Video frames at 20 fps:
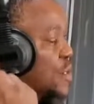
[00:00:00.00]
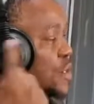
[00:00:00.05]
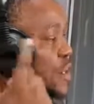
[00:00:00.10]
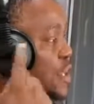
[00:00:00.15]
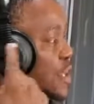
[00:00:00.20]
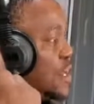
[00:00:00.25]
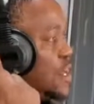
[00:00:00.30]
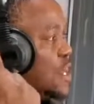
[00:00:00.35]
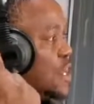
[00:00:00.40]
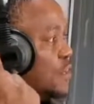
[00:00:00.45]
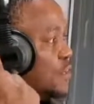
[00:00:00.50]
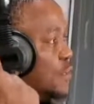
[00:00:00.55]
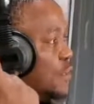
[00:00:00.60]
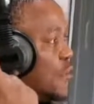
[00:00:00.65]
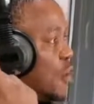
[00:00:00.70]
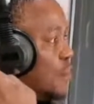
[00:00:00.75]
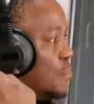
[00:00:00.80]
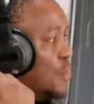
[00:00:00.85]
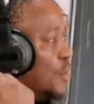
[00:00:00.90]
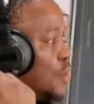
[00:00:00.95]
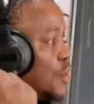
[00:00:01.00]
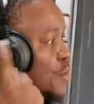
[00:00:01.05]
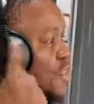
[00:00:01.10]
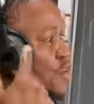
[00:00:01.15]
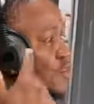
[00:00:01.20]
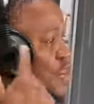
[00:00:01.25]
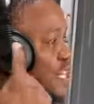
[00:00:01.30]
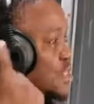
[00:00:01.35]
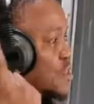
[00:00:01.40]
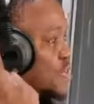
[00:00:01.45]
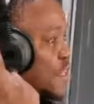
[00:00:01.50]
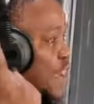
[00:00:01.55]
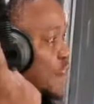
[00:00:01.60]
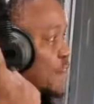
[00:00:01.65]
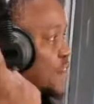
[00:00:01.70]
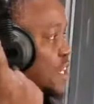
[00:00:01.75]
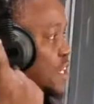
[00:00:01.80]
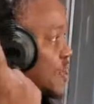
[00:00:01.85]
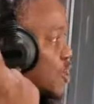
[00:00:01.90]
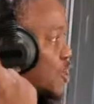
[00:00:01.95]
and we could learn from, you know, the rest of
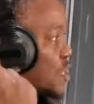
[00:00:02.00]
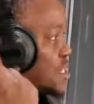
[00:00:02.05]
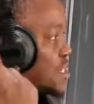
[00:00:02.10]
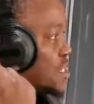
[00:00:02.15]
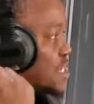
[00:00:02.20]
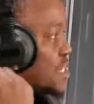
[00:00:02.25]
the African